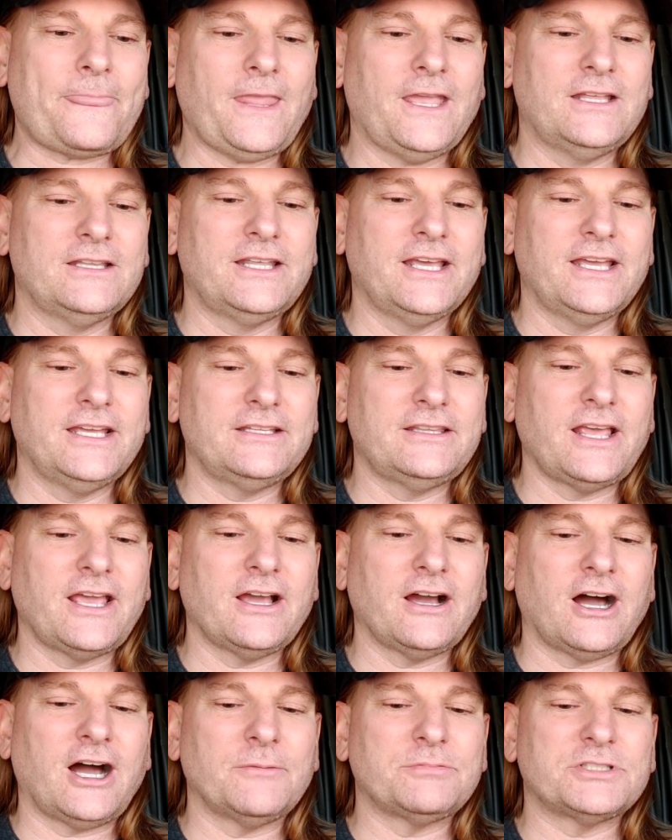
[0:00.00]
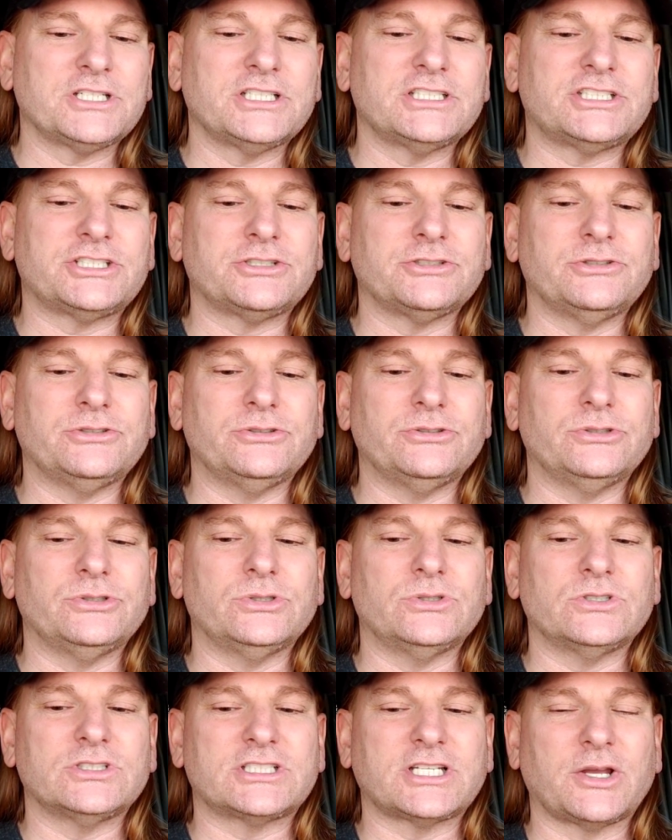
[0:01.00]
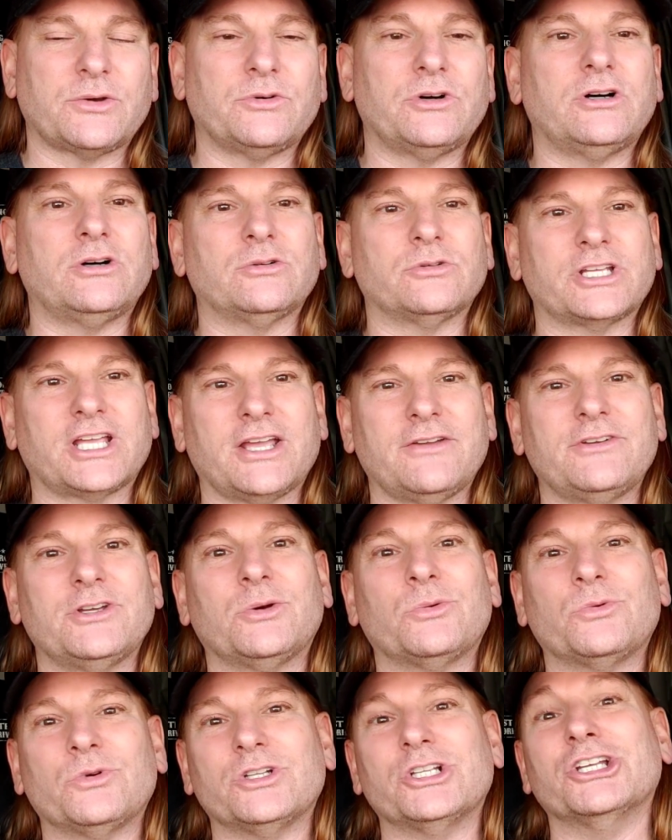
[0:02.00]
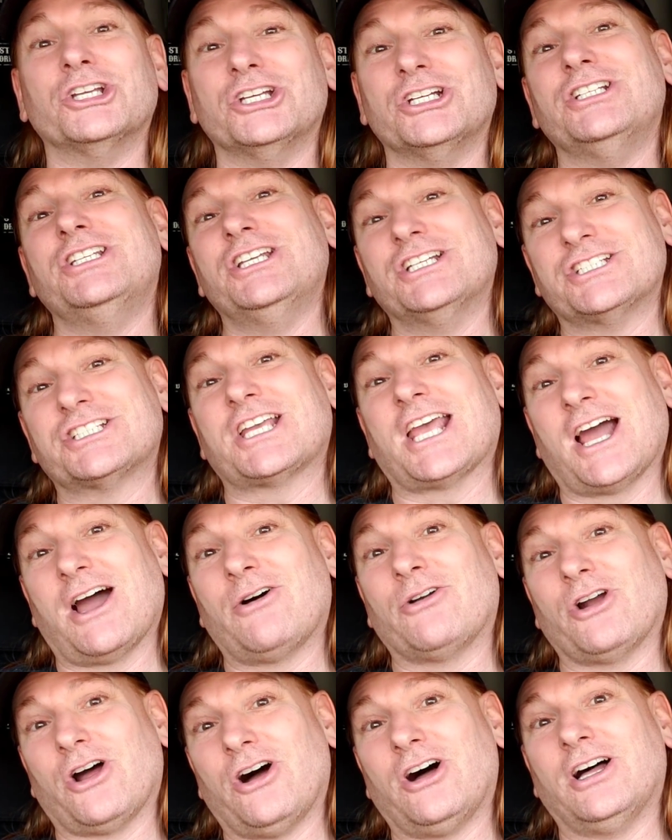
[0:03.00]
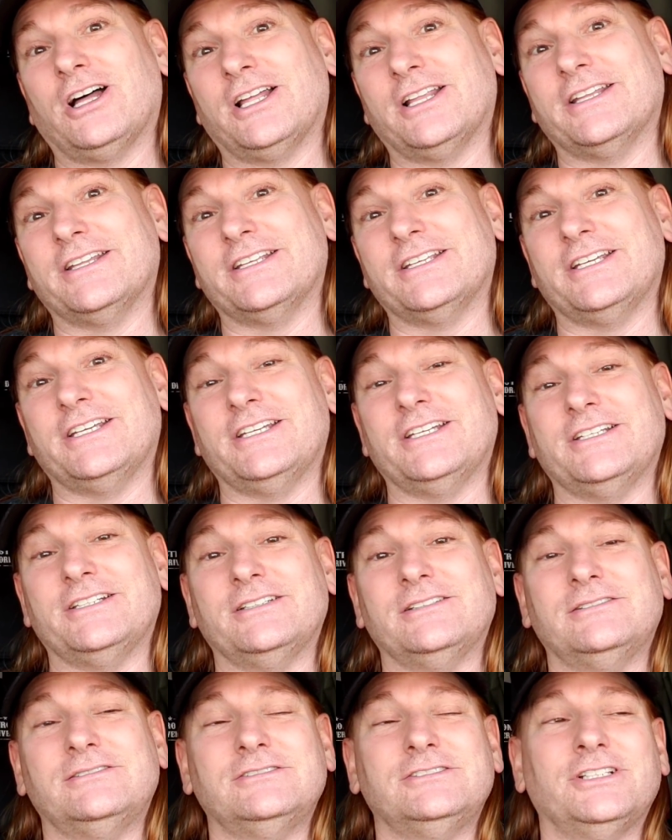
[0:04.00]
They opted to say, well, we gave you a really good discount on the,